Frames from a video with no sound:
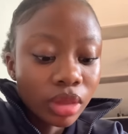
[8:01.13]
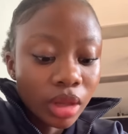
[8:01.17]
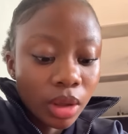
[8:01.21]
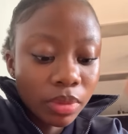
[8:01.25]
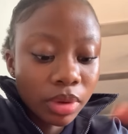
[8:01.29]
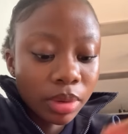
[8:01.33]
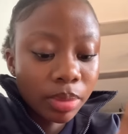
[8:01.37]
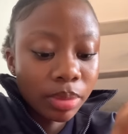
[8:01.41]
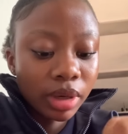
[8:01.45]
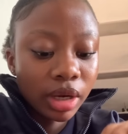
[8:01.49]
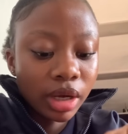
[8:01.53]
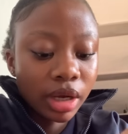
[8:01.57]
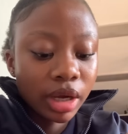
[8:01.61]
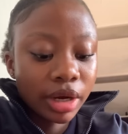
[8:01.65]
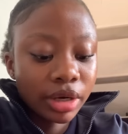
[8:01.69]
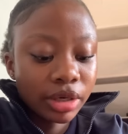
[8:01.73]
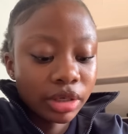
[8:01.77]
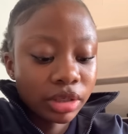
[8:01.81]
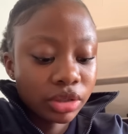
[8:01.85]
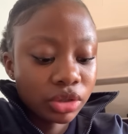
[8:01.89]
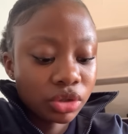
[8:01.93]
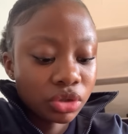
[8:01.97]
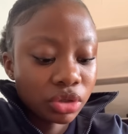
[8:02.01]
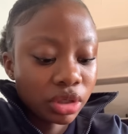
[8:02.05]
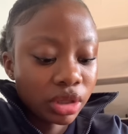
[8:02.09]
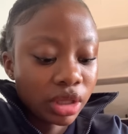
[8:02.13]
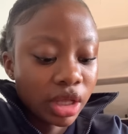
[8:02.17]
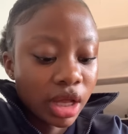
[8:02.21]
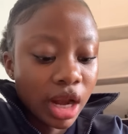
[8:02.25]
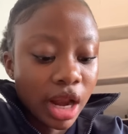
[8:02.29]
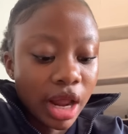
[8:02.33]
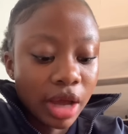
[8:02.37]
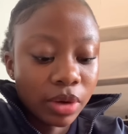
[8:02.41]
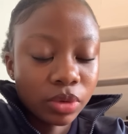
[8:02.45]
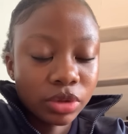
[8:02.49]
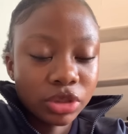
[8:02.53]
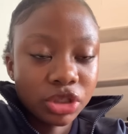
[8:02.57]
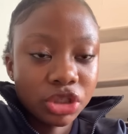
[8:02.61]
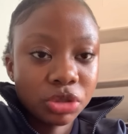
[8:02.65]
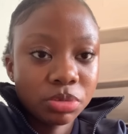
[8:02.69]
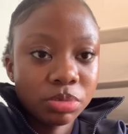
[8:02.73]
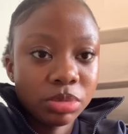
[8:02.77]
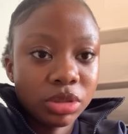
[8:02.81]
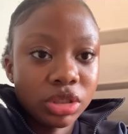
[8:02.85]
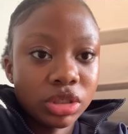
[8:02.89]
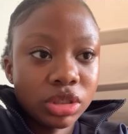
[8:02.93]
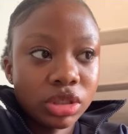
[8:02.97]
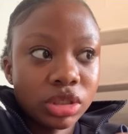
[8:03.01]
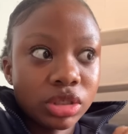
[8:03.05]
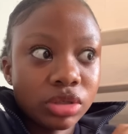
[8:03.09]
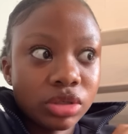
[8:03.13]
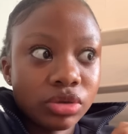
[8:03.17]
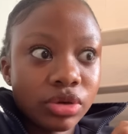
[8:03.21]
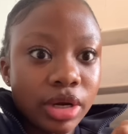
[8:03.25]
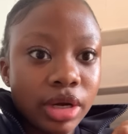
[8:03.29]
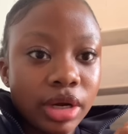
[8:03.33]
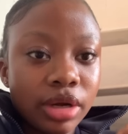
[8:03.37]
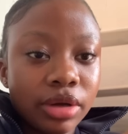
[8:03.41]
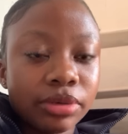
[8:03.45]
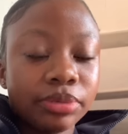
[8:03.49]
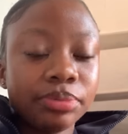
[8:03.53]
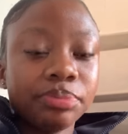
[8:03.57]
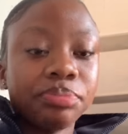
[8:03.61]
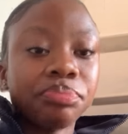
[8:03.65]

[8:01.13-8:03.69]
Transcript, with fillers: People are currently doing their language speeches right now.